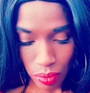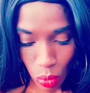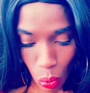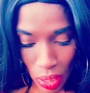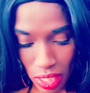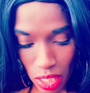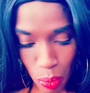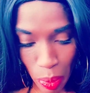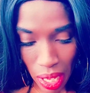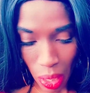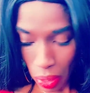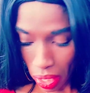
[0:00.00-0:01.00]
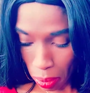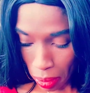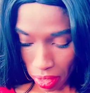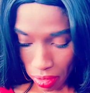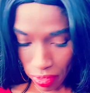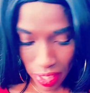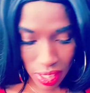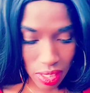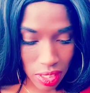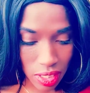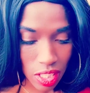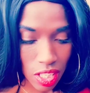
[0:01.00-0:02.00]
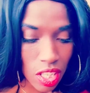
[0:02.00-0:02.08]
What is pile one manifesting?